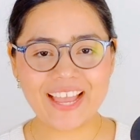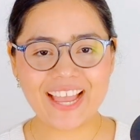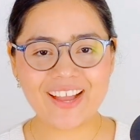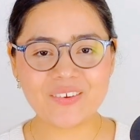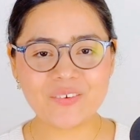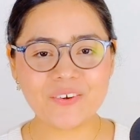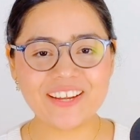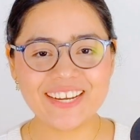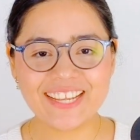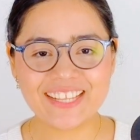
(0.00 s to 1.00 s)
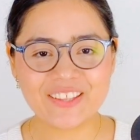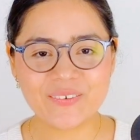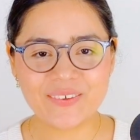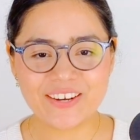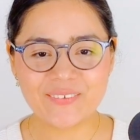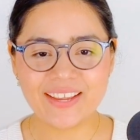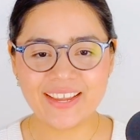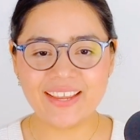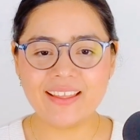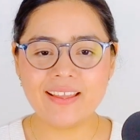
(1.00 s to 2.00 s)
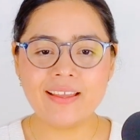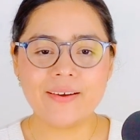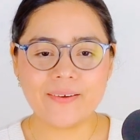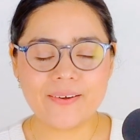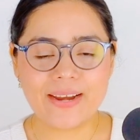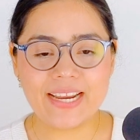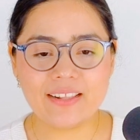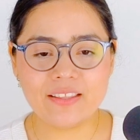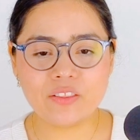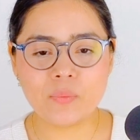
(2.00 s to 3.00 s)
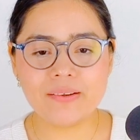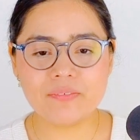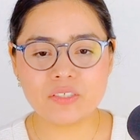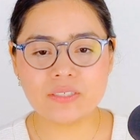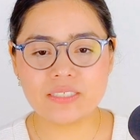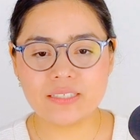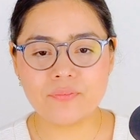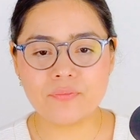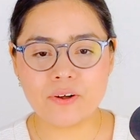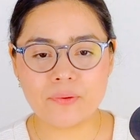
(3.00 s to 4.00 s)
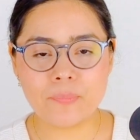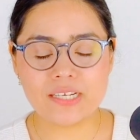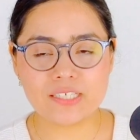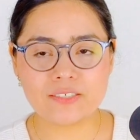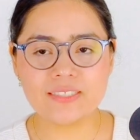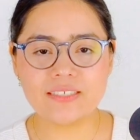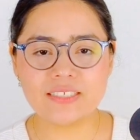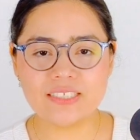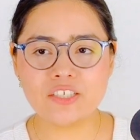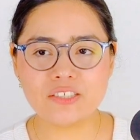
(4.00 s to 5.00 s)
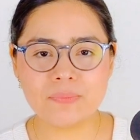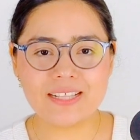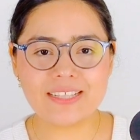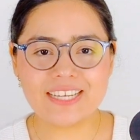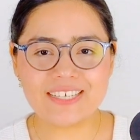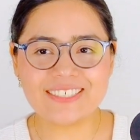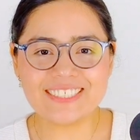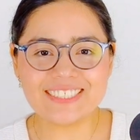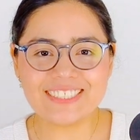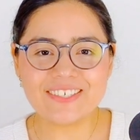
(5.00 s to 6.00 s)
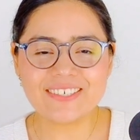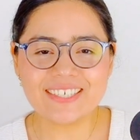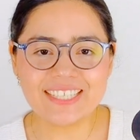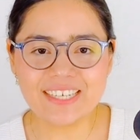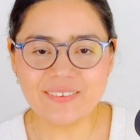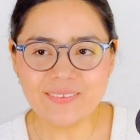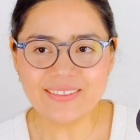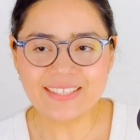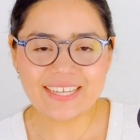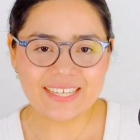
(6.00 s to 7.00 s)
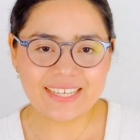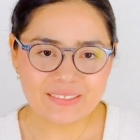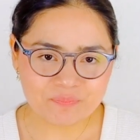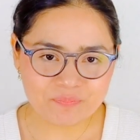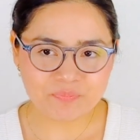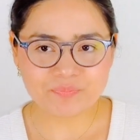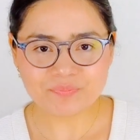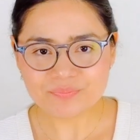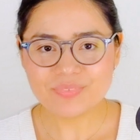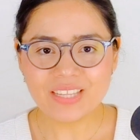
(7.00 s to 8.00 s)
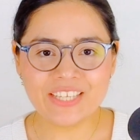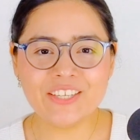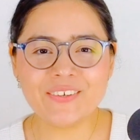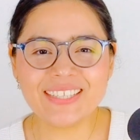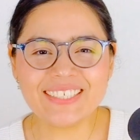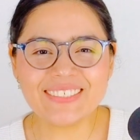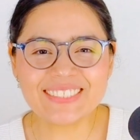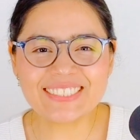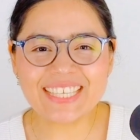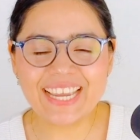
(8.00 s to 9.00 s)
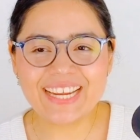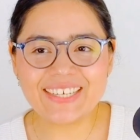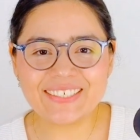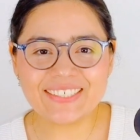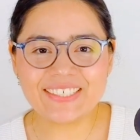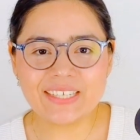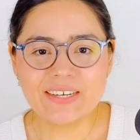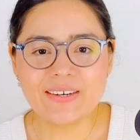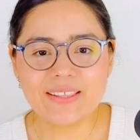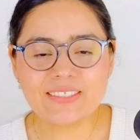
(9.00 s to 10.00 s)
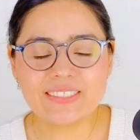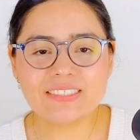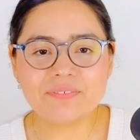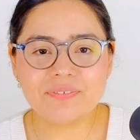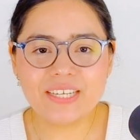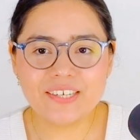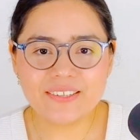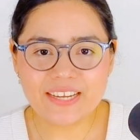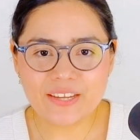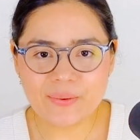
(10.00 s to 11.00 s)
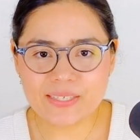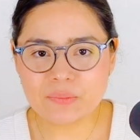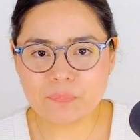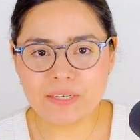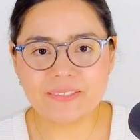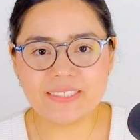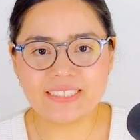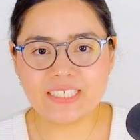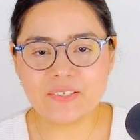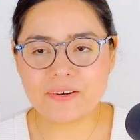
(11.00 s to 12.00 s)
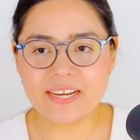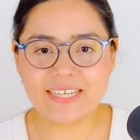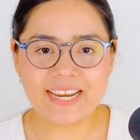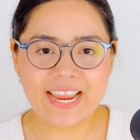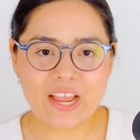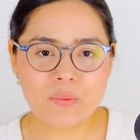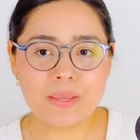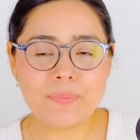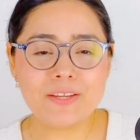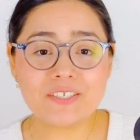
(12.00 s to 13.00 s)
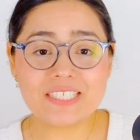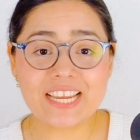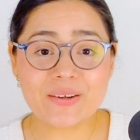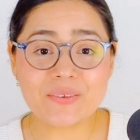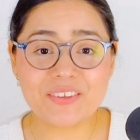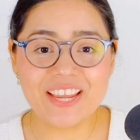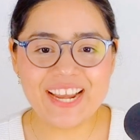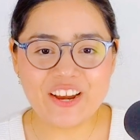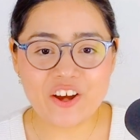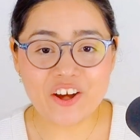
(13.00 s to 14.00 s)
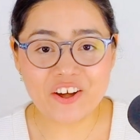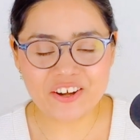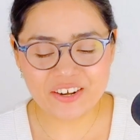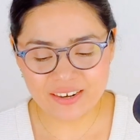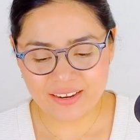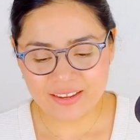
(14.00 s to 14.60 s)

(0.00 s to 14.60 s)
Out. We're going to get through it, okay? All right. The Three of Swords and the Four of Pentacles. This tells me that there's your little... Uh, you're a little scared, or there's fear that you're experiencing right now. Maybe you're scared of getting hurt.